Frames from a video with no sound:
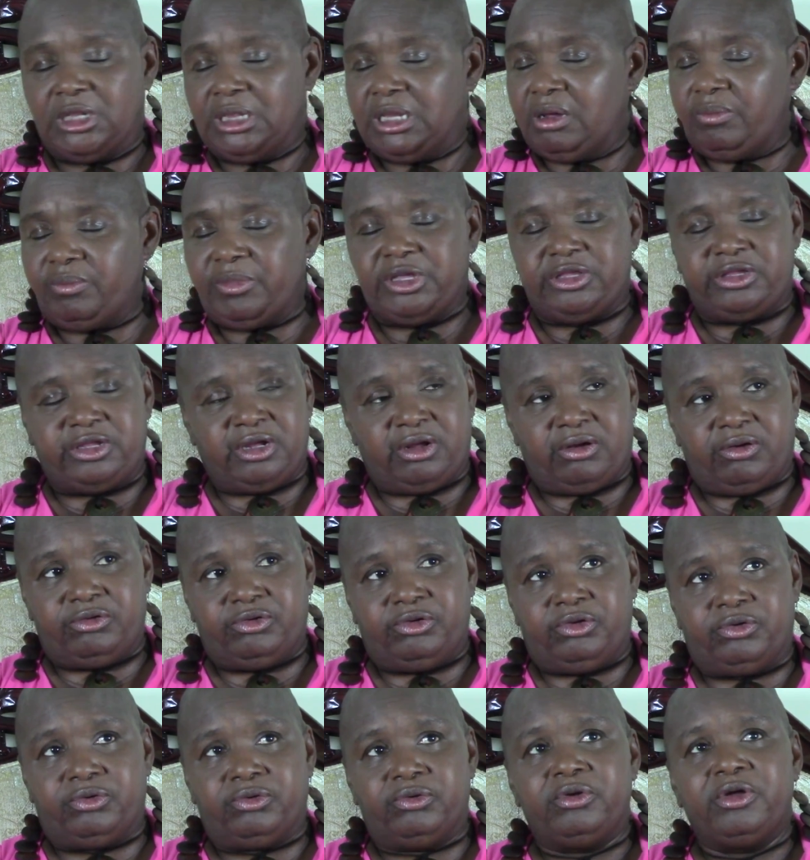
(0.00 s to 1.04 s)
Let me tell
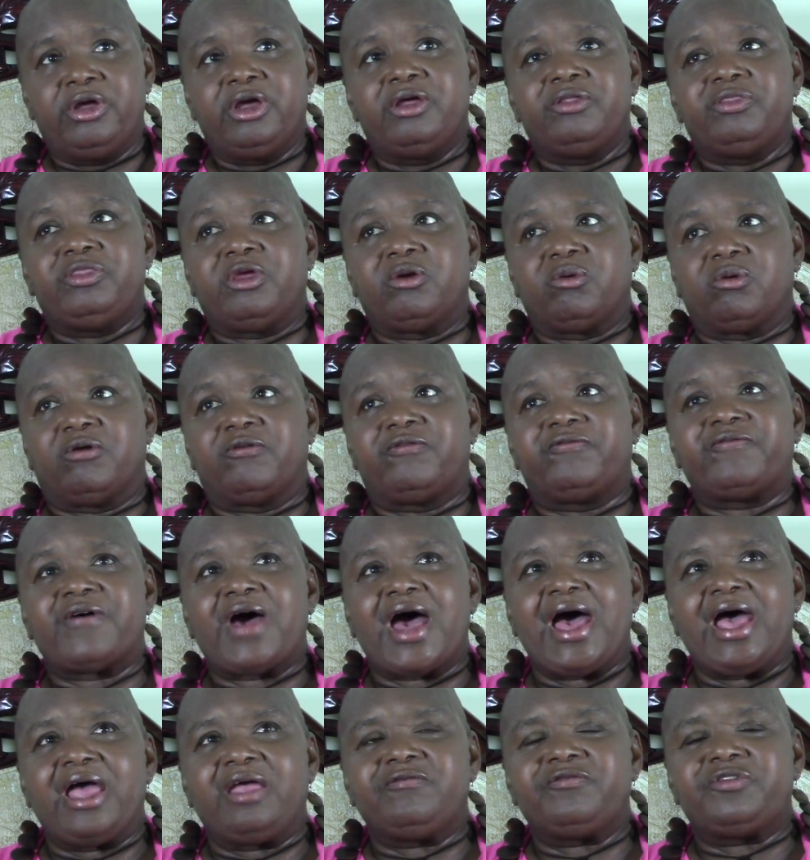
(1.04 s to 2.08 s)
you, there are
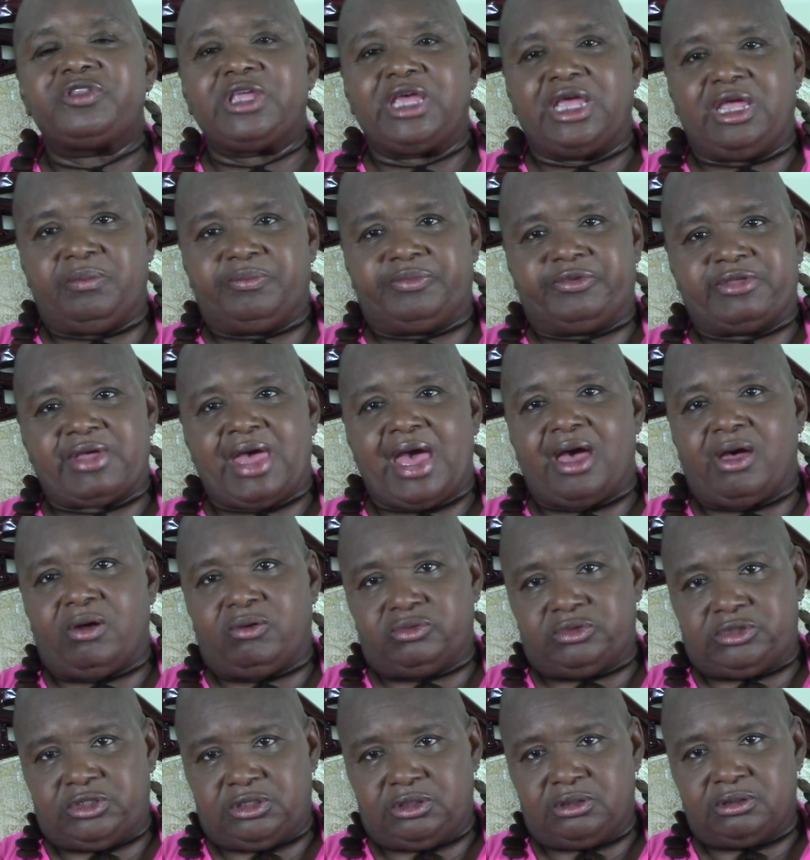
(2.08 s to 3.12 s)
5 tapes
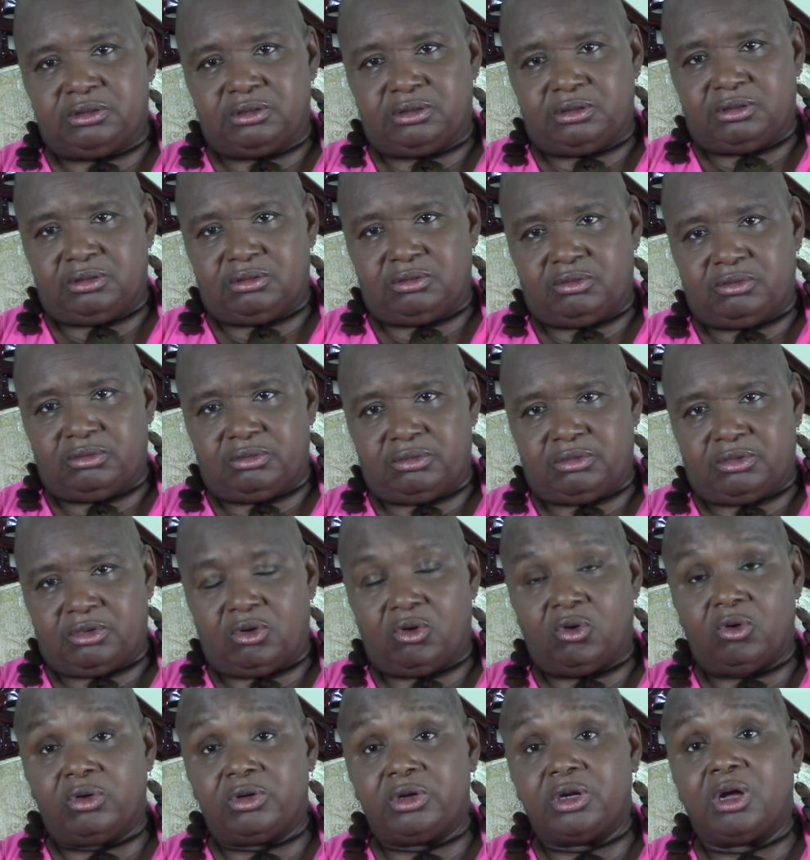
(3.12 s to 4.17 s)
out
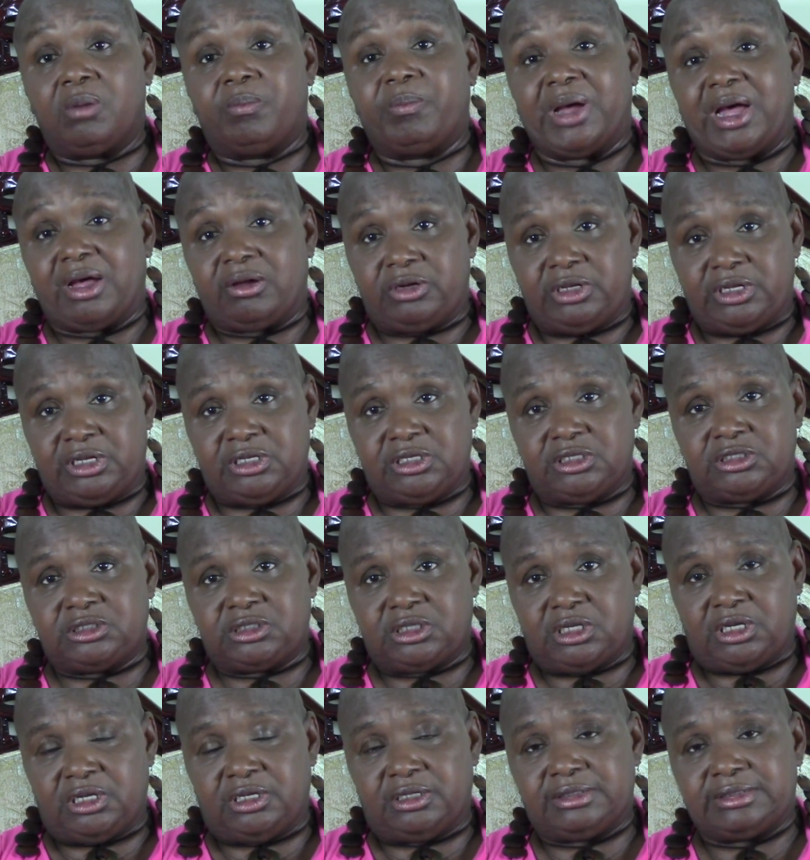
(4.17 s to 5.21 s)
about his
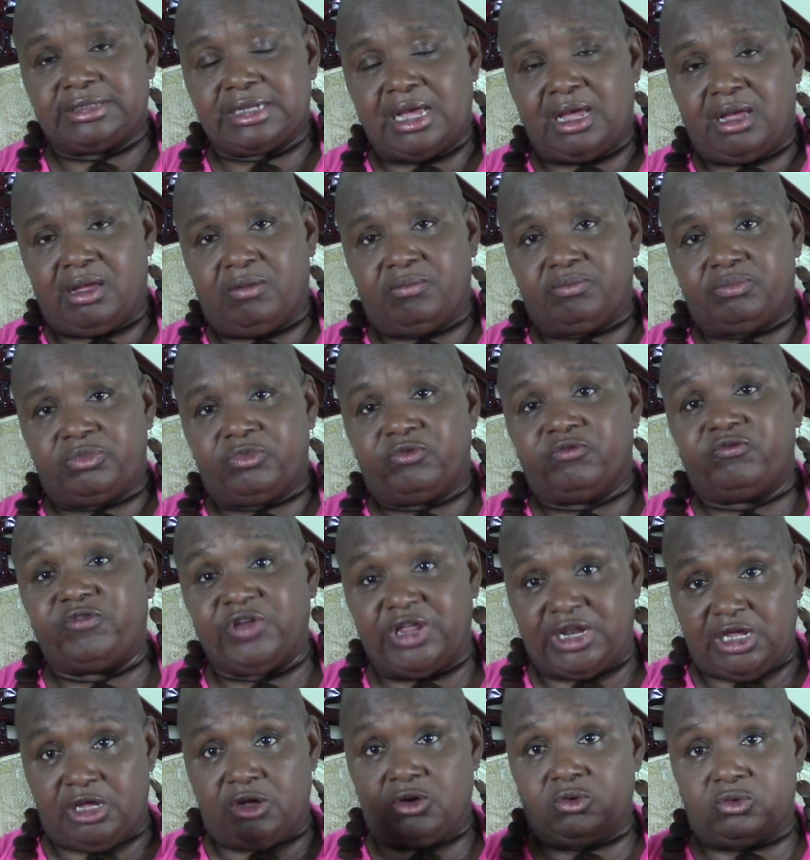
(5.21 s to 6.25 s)

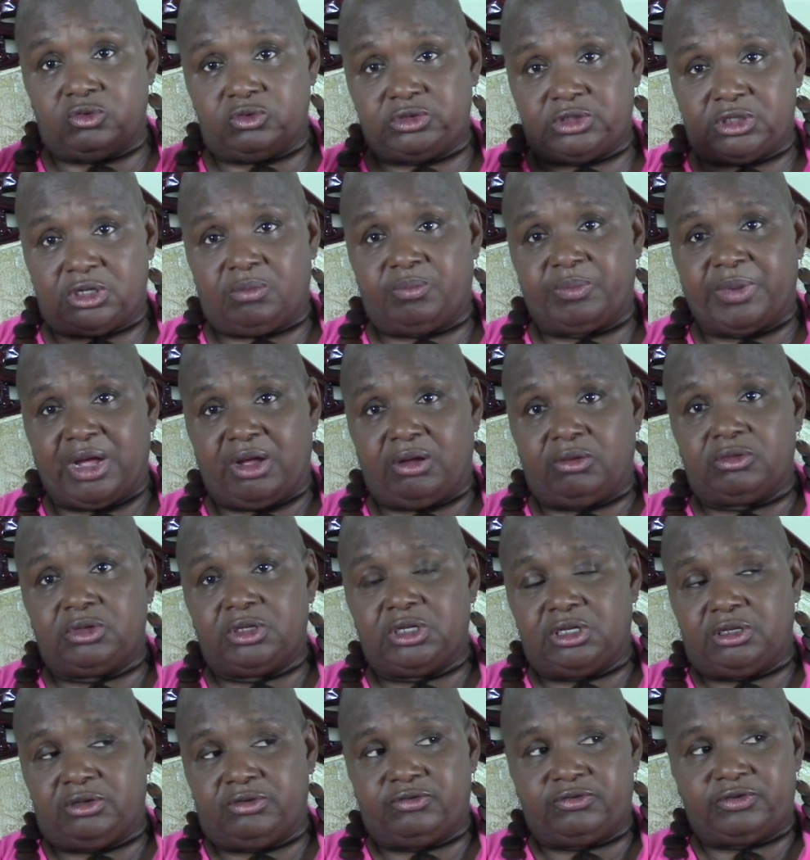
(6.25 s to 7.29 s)
videos about
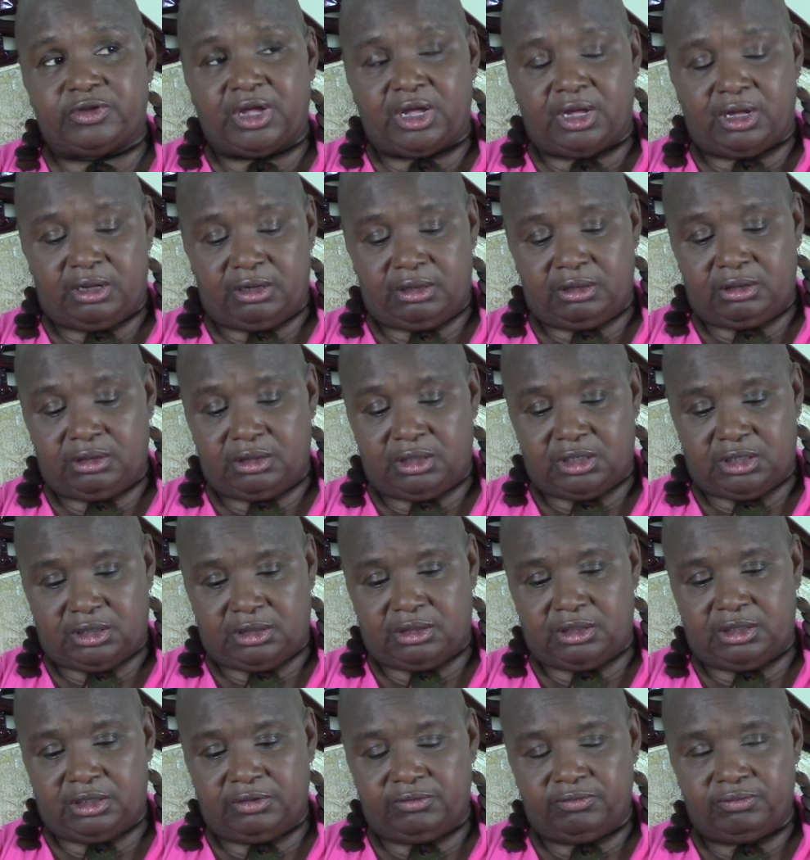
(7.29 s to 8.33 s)
his
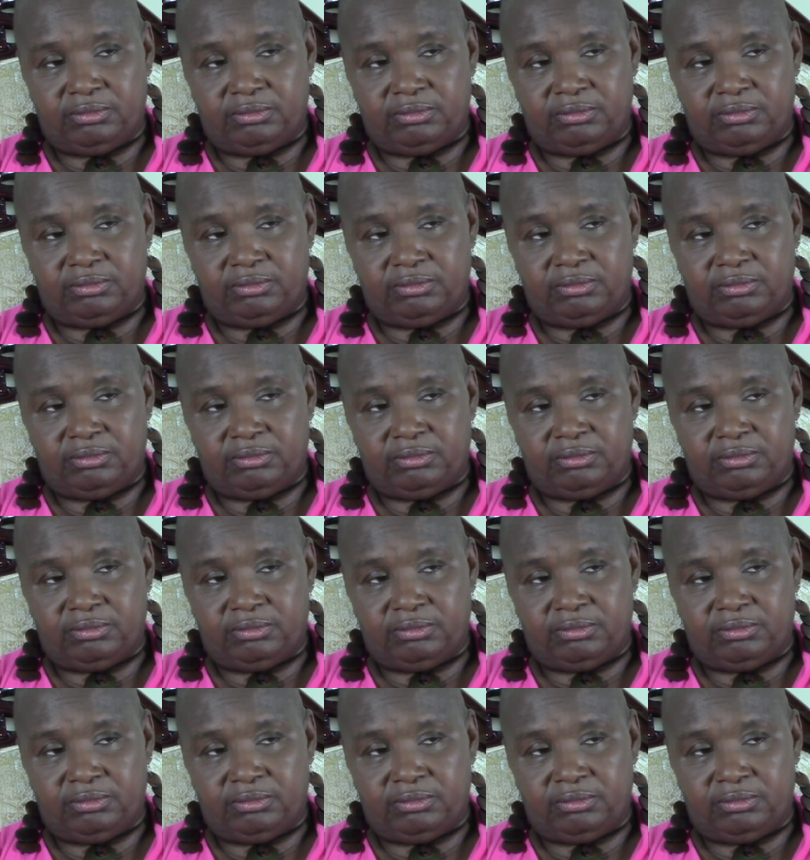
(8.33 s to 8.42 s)
killing,